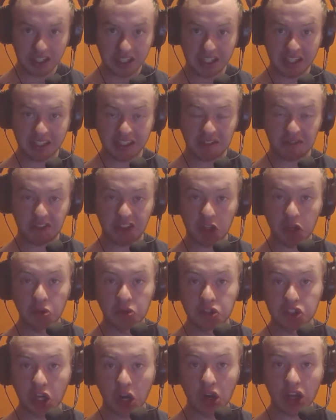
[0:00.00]
if you
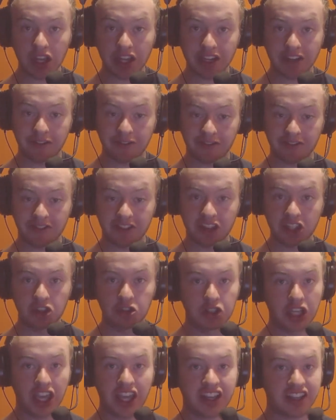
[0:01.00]

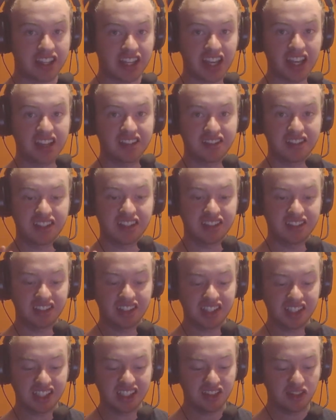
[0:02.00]
can't get
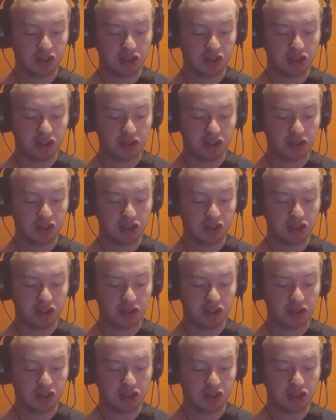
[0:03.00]
AT&T